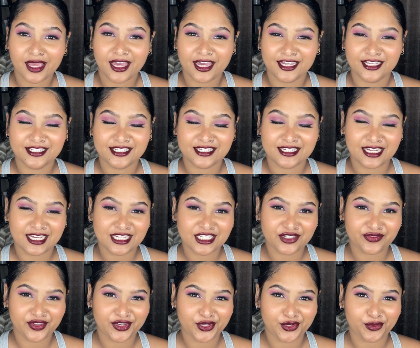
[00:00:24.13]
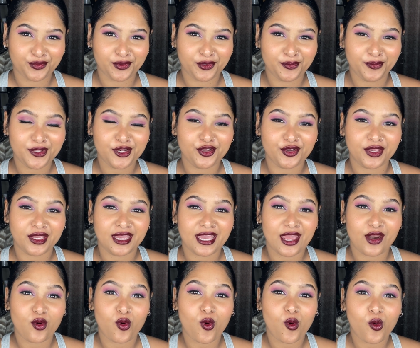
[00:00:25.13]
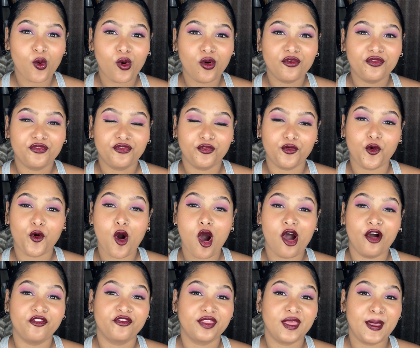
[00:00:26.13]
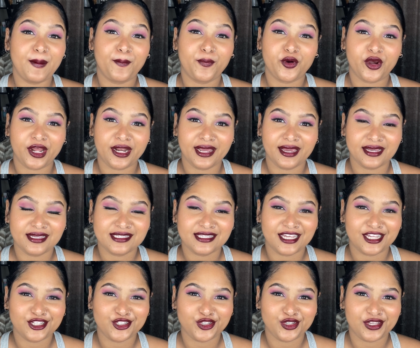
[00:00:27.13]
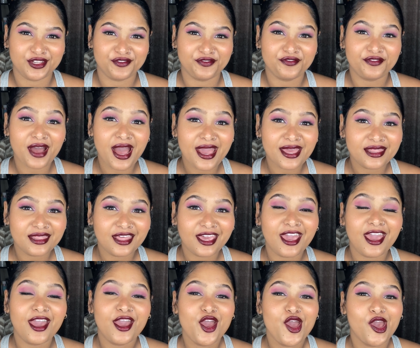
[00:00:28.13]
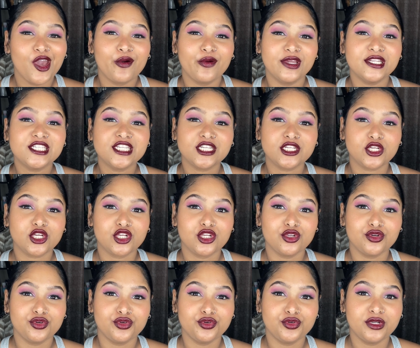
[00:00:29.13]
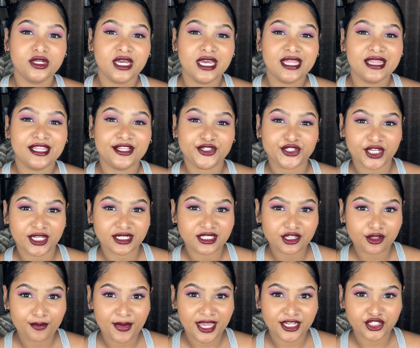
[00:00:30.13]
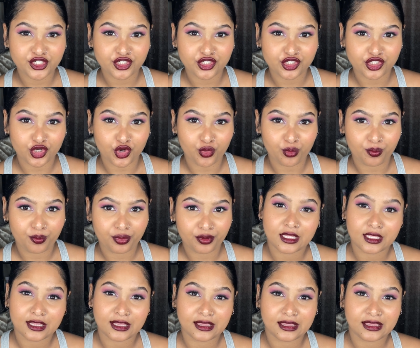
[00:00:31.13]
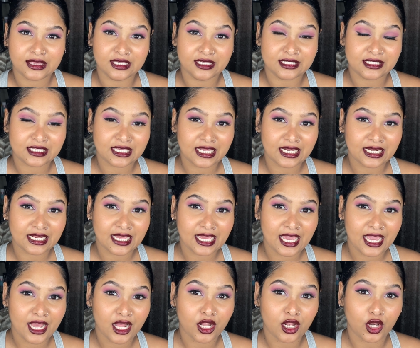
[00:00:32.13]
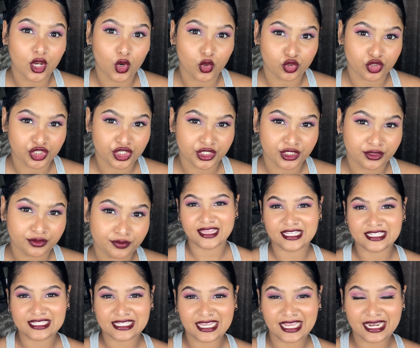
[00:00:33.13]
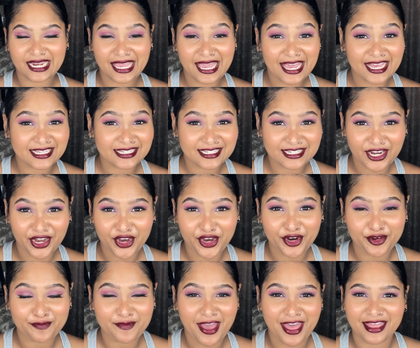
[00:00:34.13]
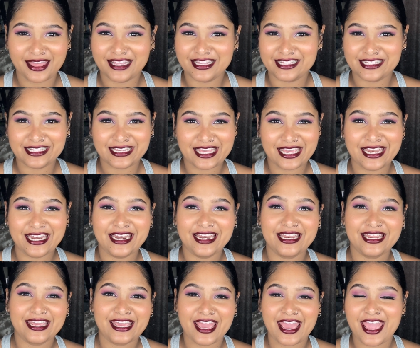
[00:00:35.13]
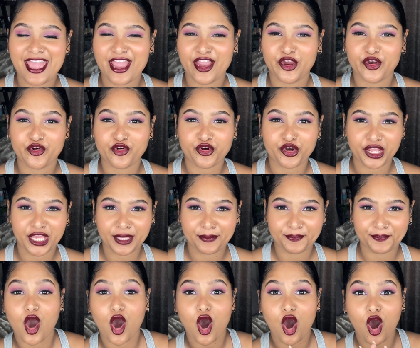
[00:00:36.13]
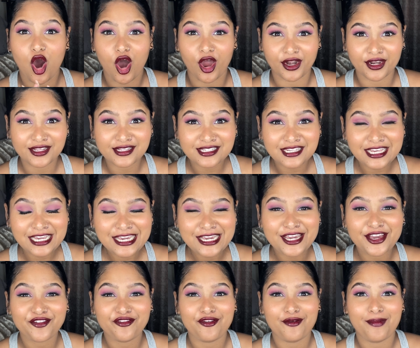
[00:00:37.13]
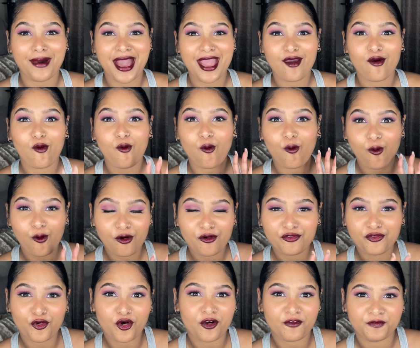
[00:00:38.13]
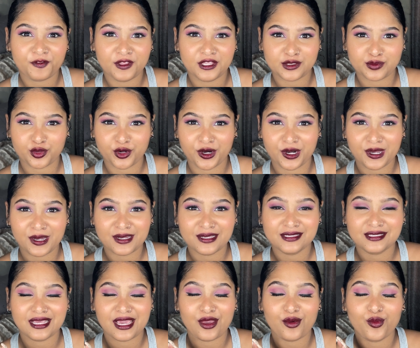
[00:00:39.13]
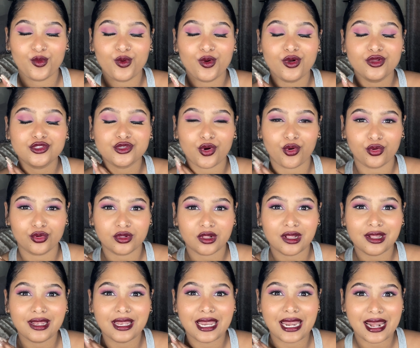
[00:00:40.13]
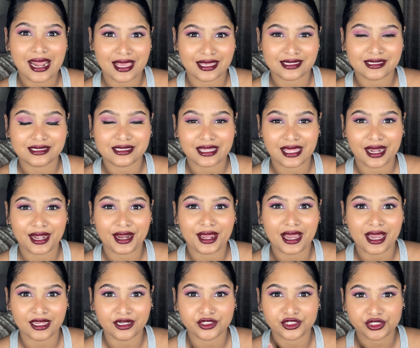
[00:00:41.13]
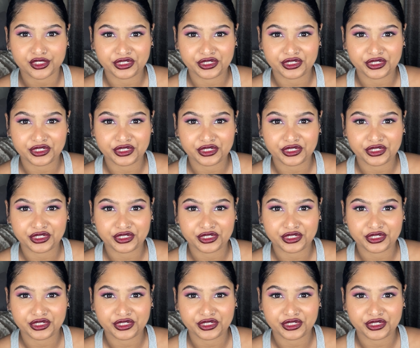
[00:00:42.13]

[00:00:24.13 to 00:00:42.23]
In today's video, we'll be looking at all 4 of their products that you can find there, which include the Gentle Magic Soap, the Skincare Lotion, the Skincare Serum, and the Skincare Cream. Honestly, if you buy all 4 of these products, they will total less than 100